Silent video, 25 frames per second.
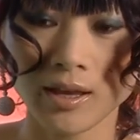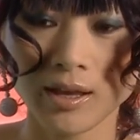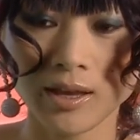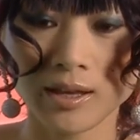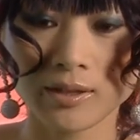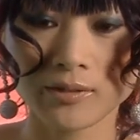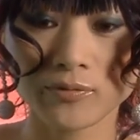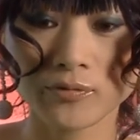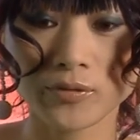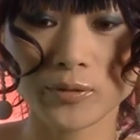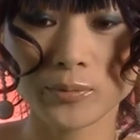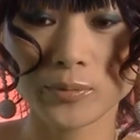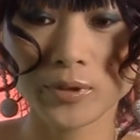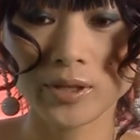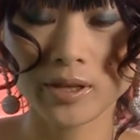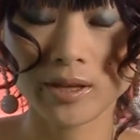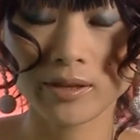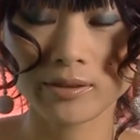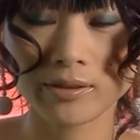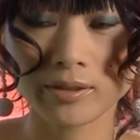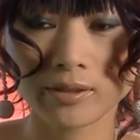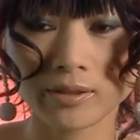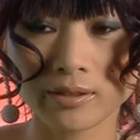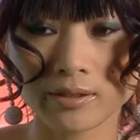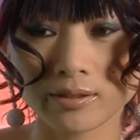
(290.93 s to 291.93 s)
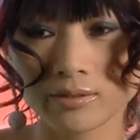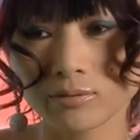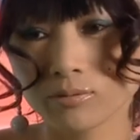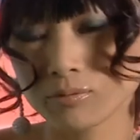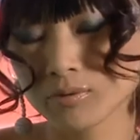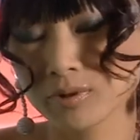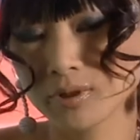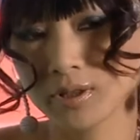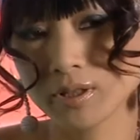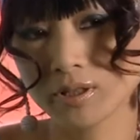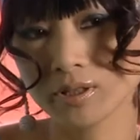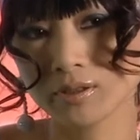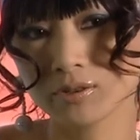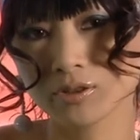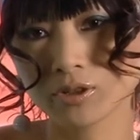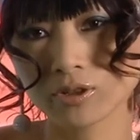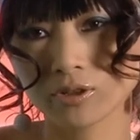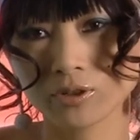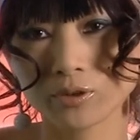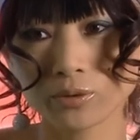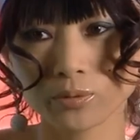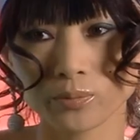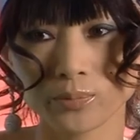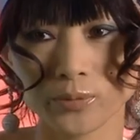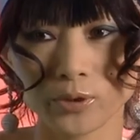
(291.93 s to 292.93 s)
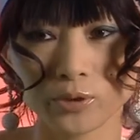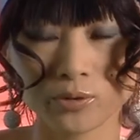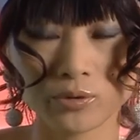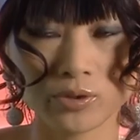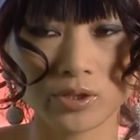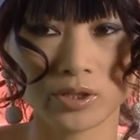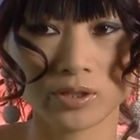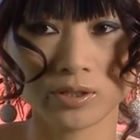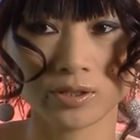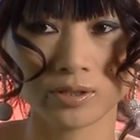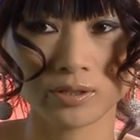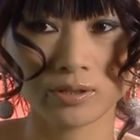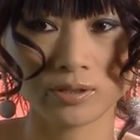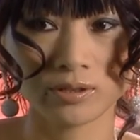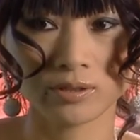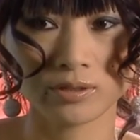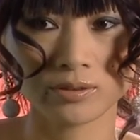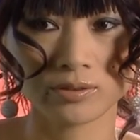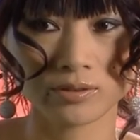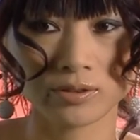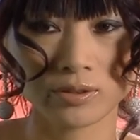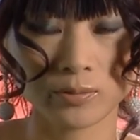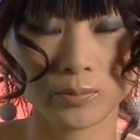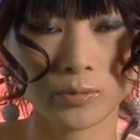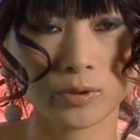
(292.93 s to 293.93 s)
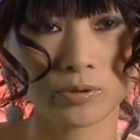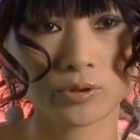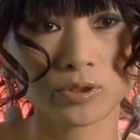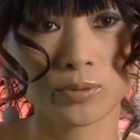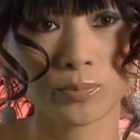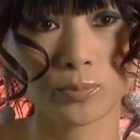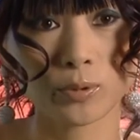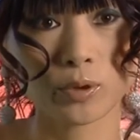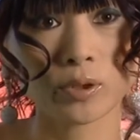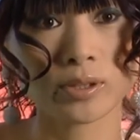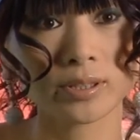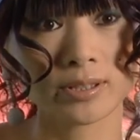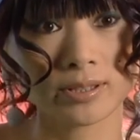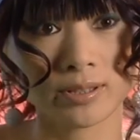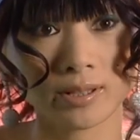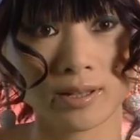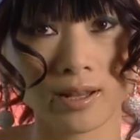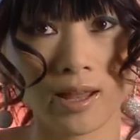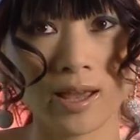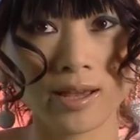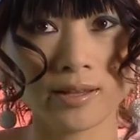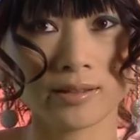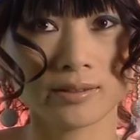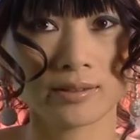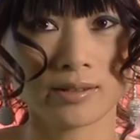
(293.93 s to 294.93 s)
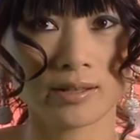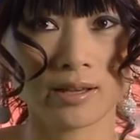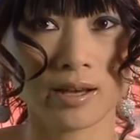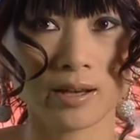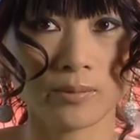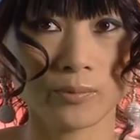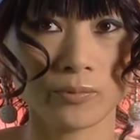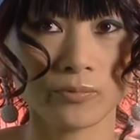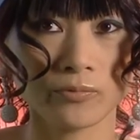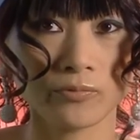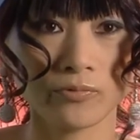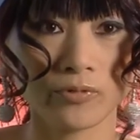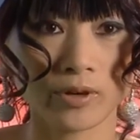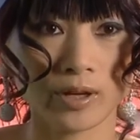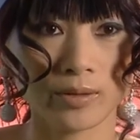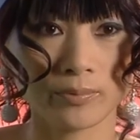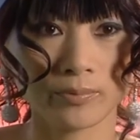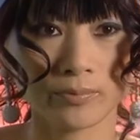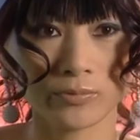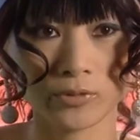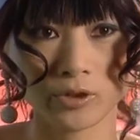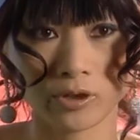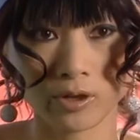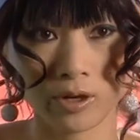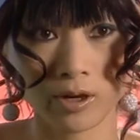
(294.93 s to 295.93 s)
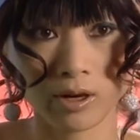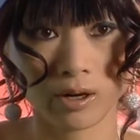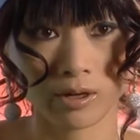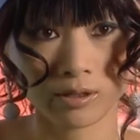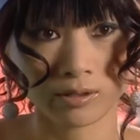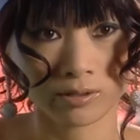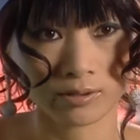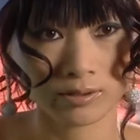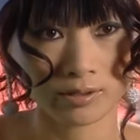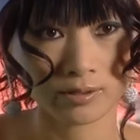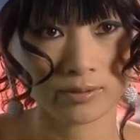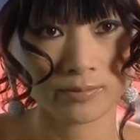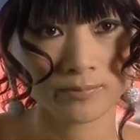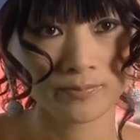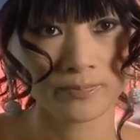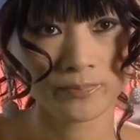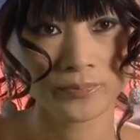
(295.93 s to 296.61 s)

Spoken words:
And for me, I think that really internal beauty is the most important. It's the light come from your heart.